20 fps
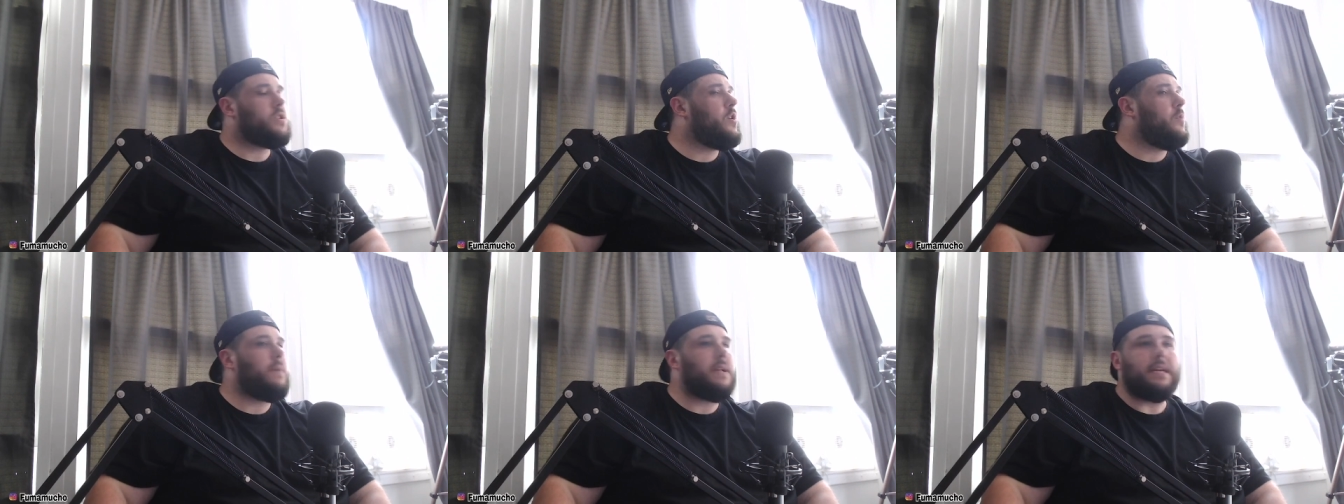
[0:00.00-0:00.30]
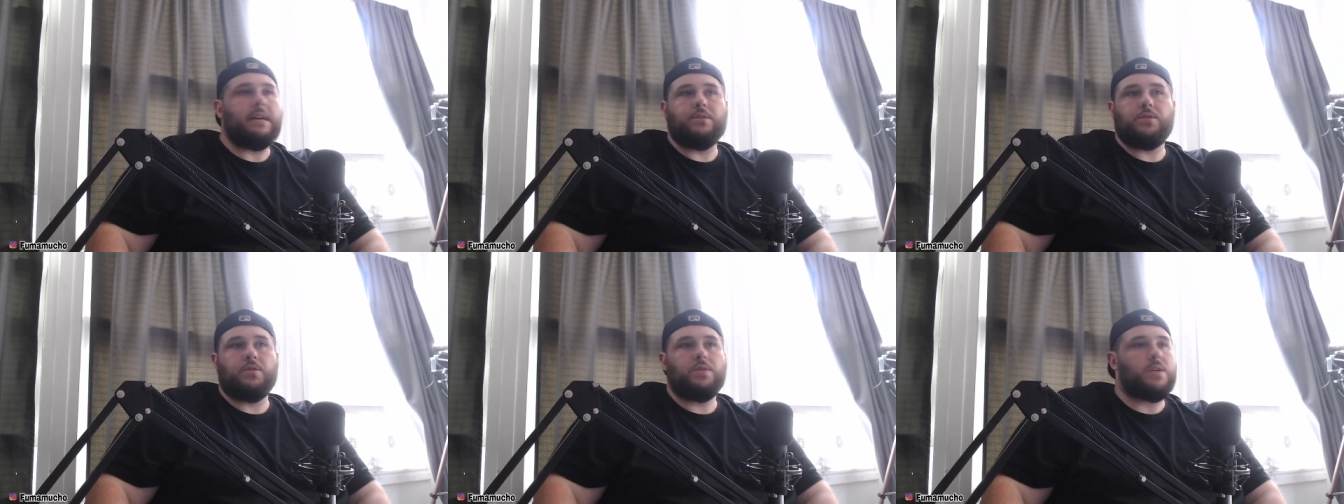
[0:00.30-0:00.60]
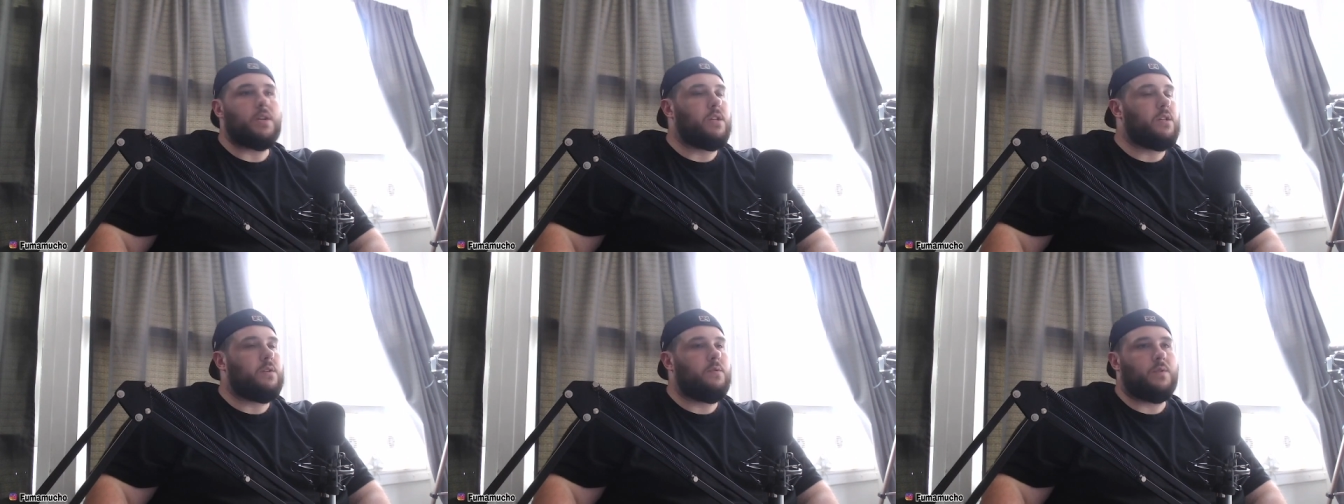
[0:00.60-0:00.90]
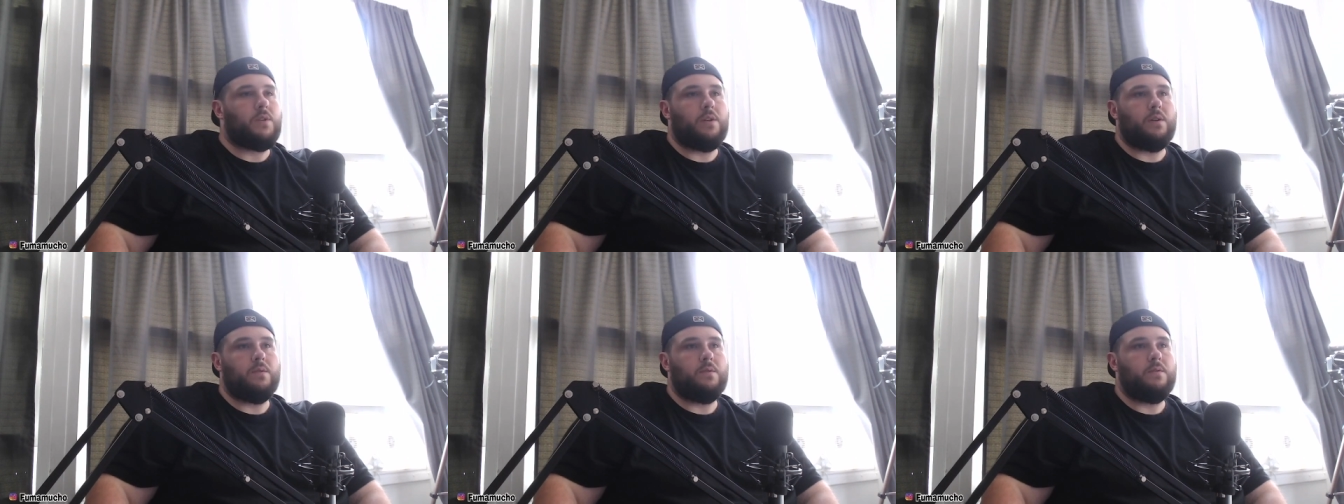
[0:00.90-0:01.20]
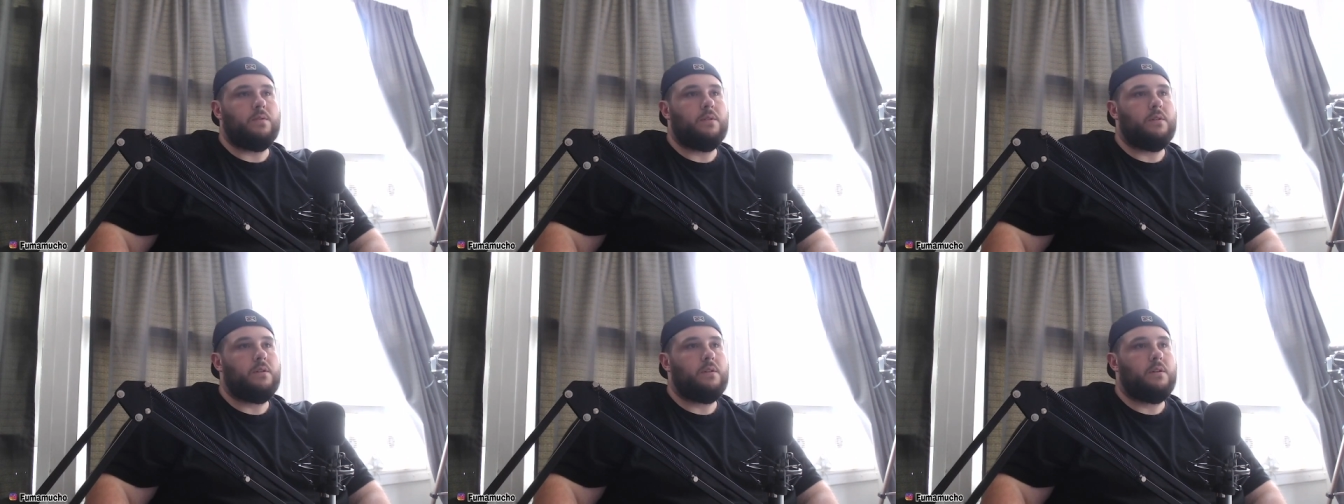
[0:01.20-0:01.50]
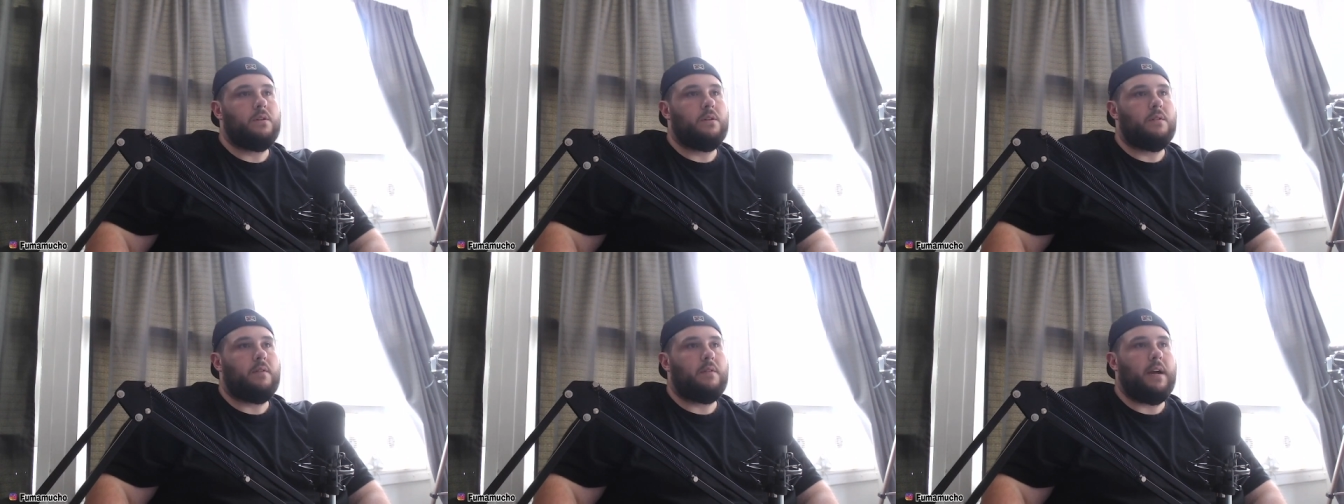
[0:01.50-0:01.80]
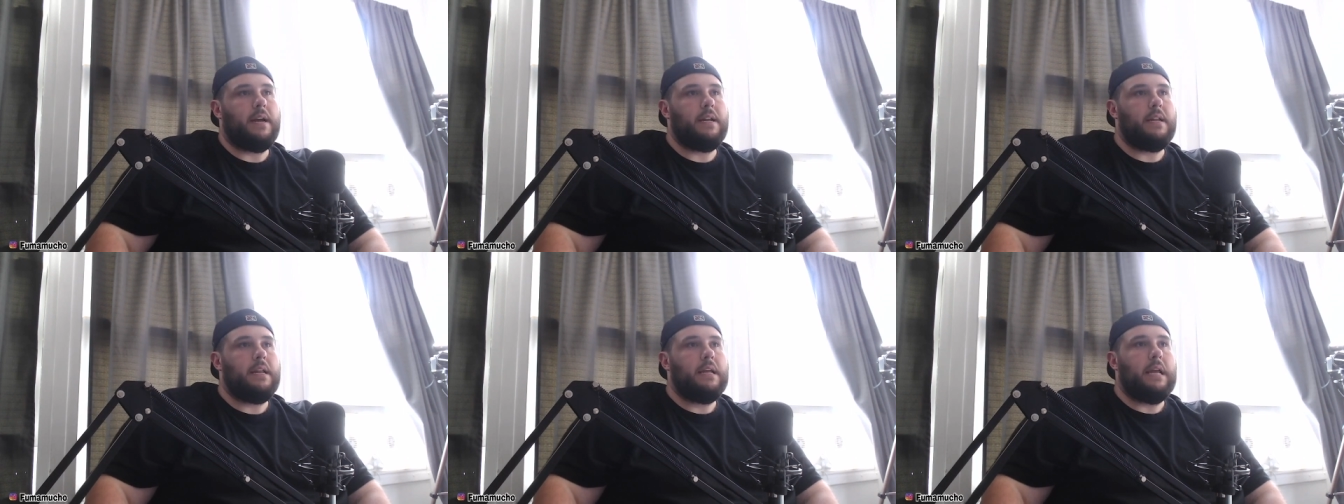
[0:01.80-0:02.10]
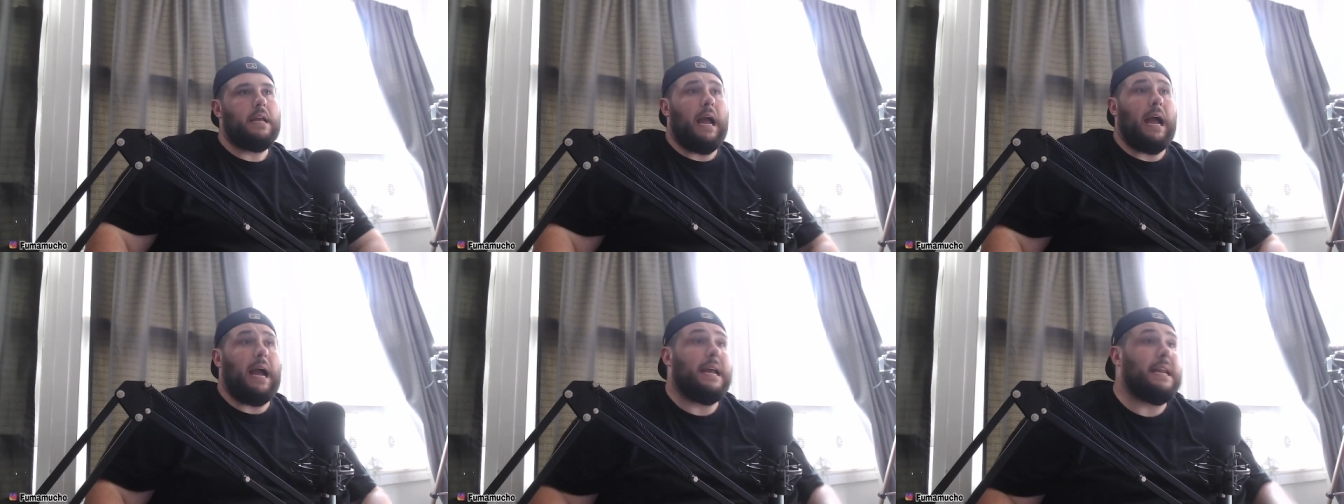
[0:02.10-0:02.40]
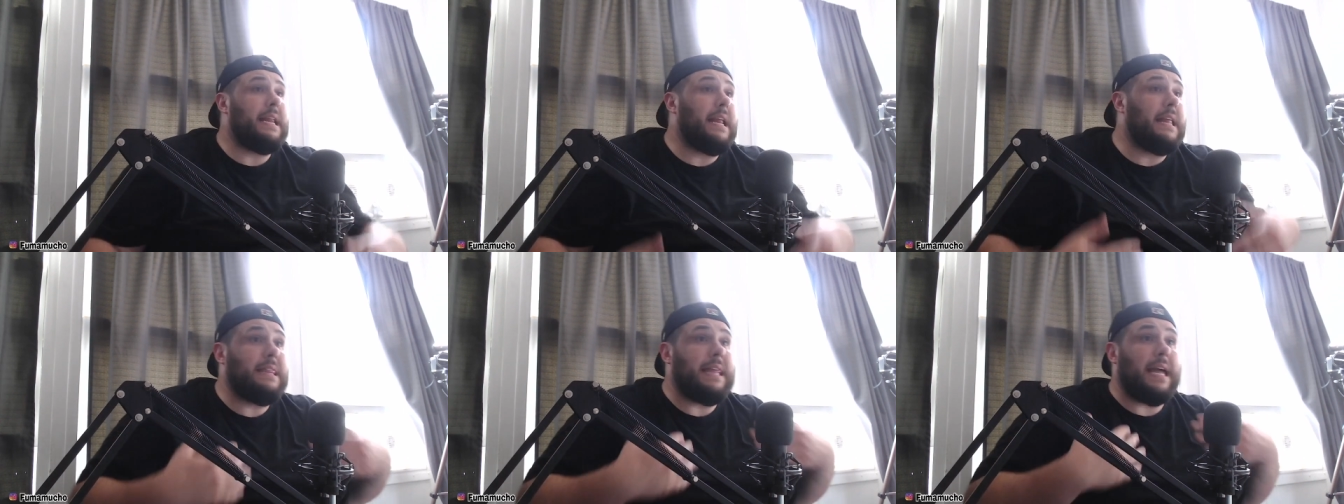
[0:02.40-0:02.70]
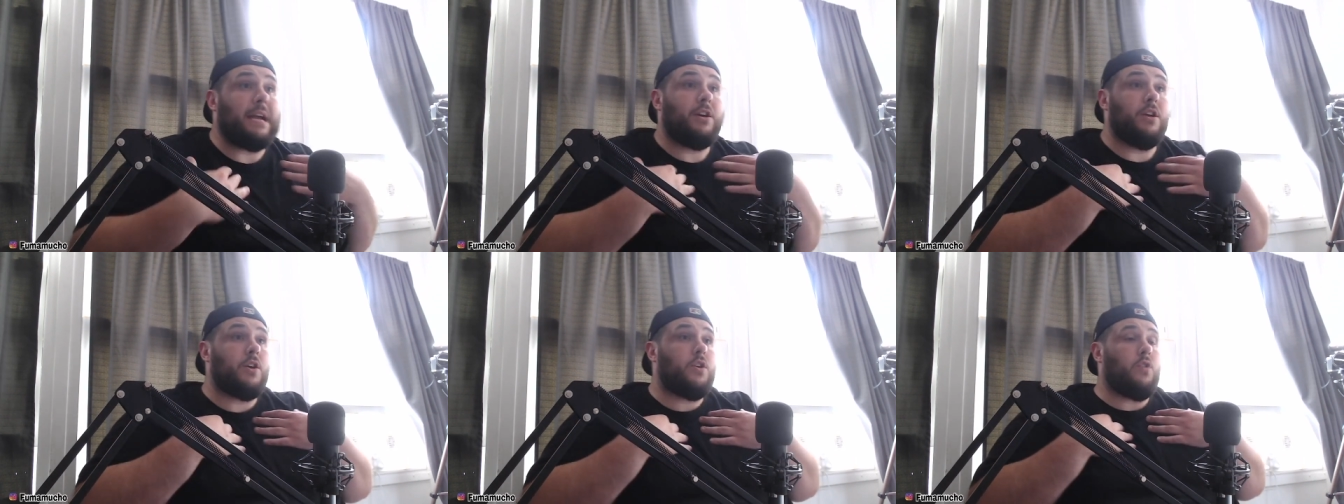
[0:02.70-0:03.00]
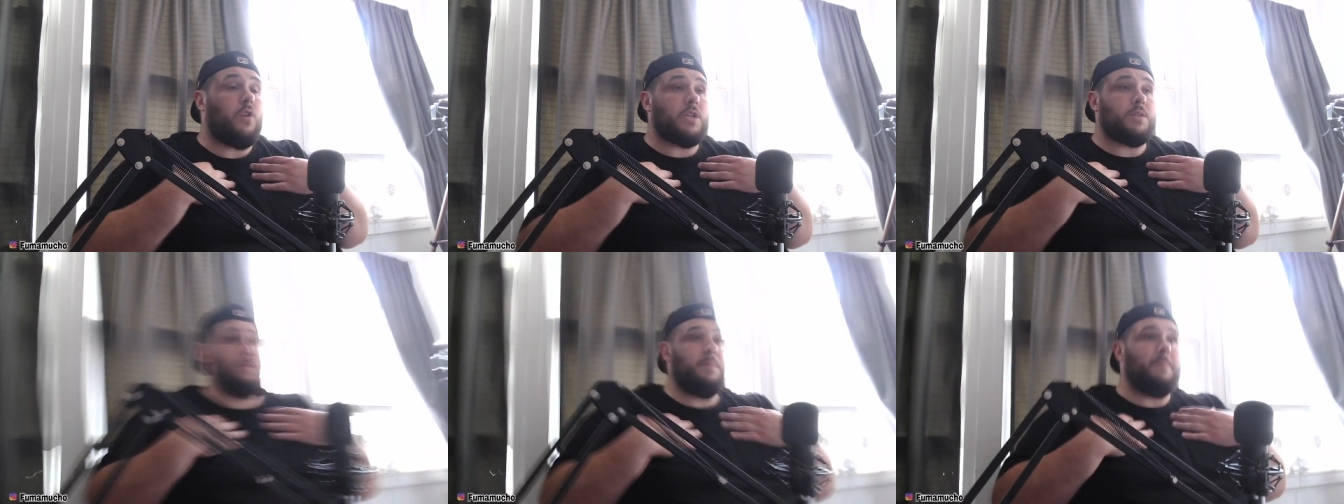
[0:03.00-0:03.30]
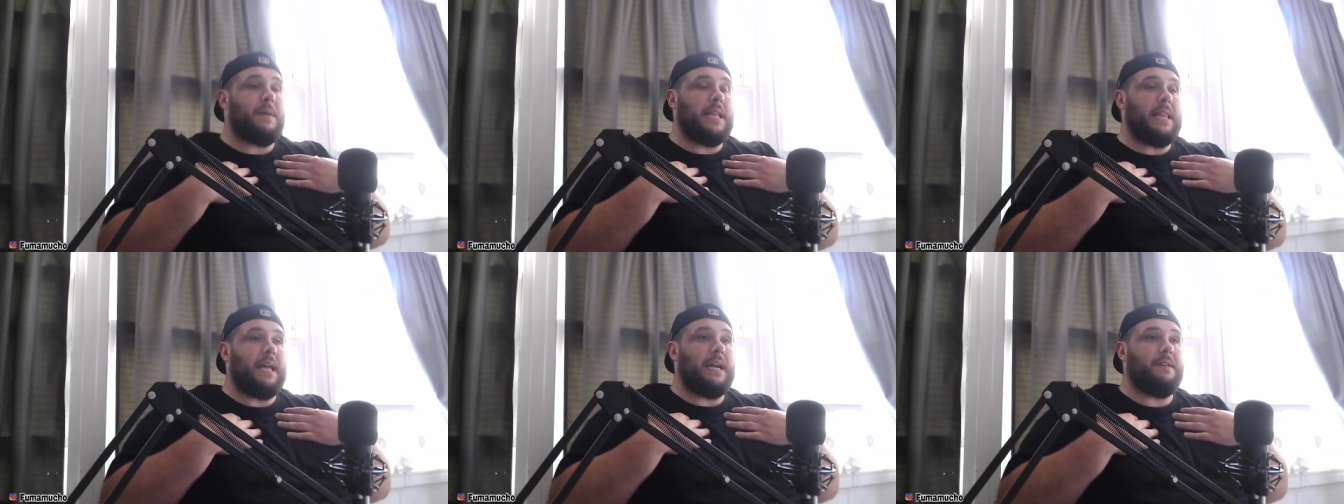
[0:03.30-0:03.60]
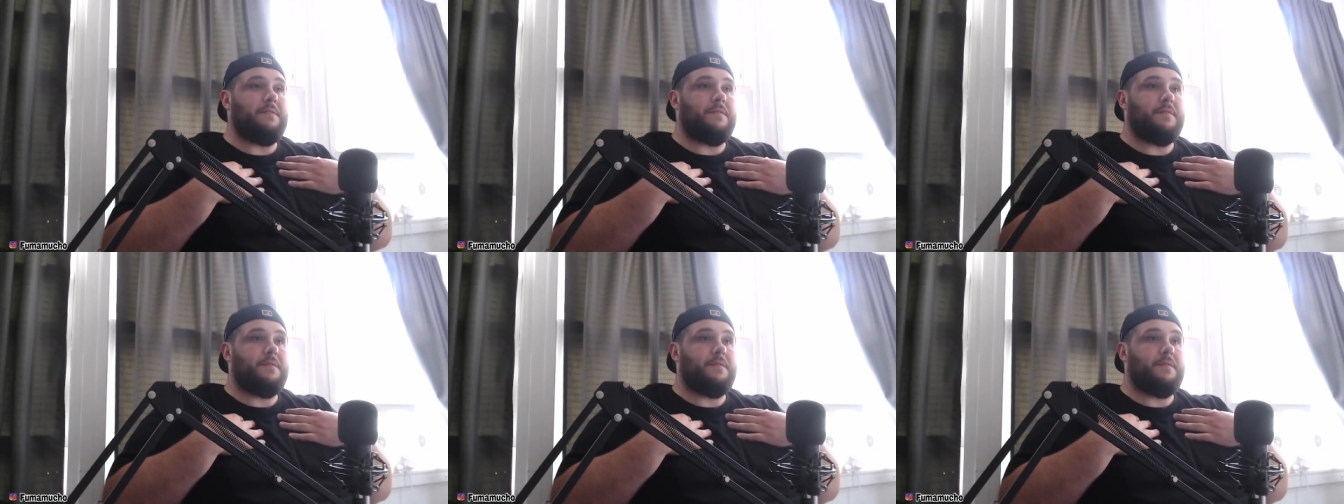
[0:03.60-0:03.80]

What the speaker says: Nobody else is going to do it to, right? And that could have cost me my life.